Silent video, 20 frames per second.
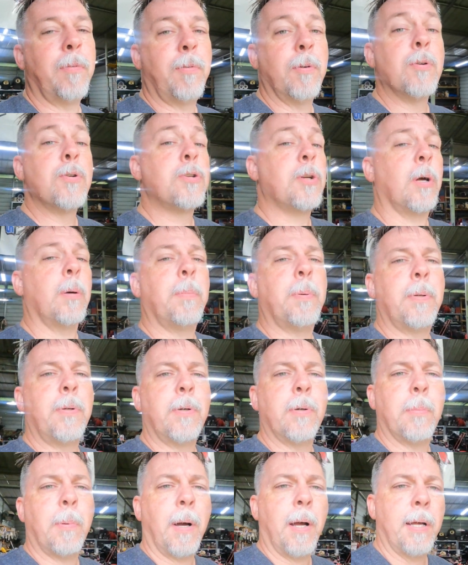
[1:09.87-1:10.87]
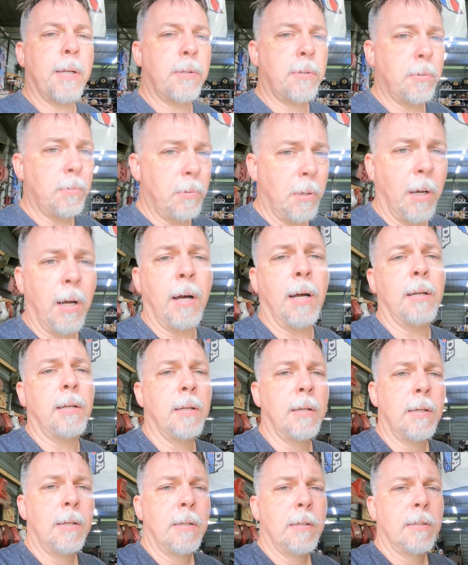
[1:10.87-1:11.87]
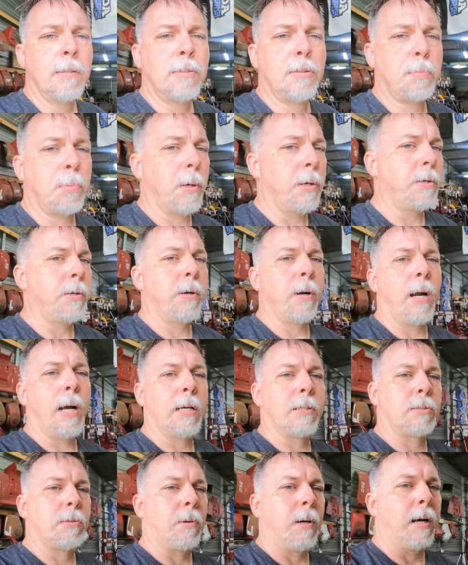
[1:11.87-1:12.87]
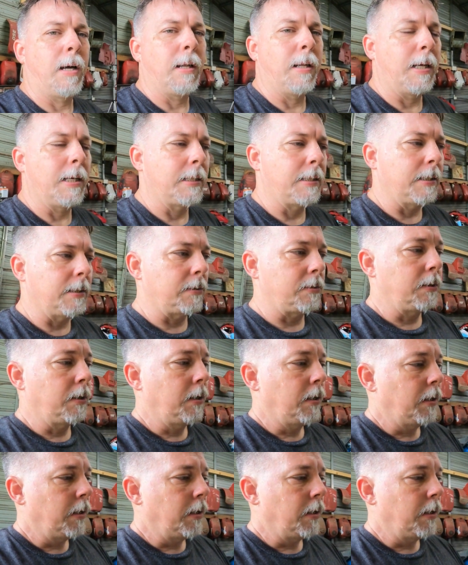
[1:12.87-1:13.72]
if you're jumping your bike, do not spread your axle out like this.